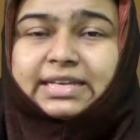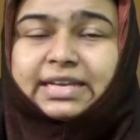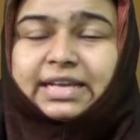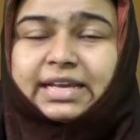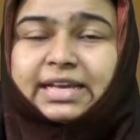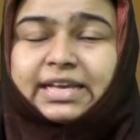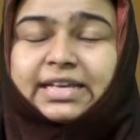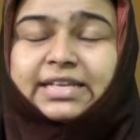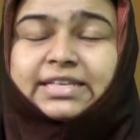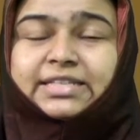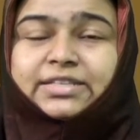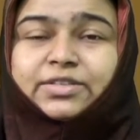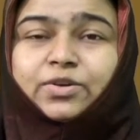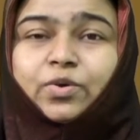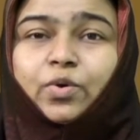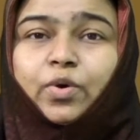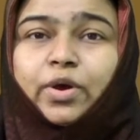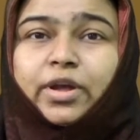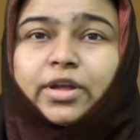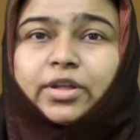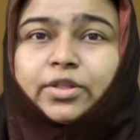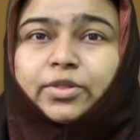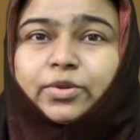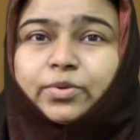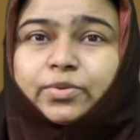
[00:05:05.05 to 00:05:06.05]
is
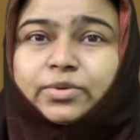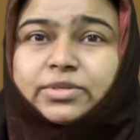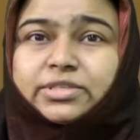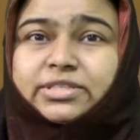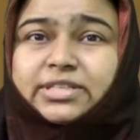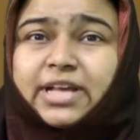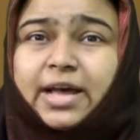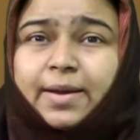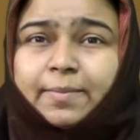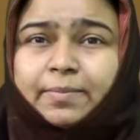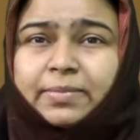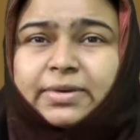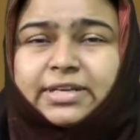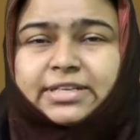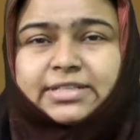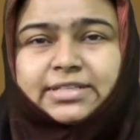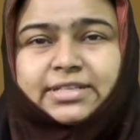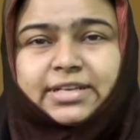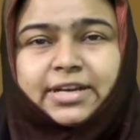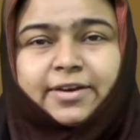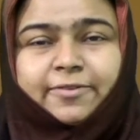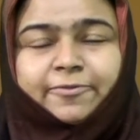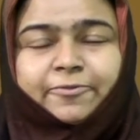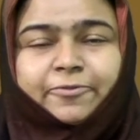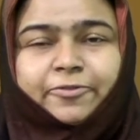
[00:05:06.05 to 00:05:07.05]
going through some
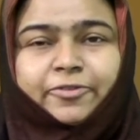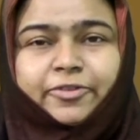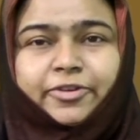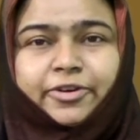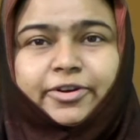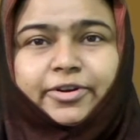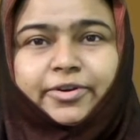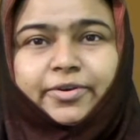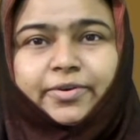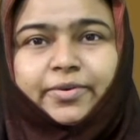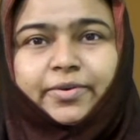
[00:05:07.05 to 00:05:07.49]
discomfort,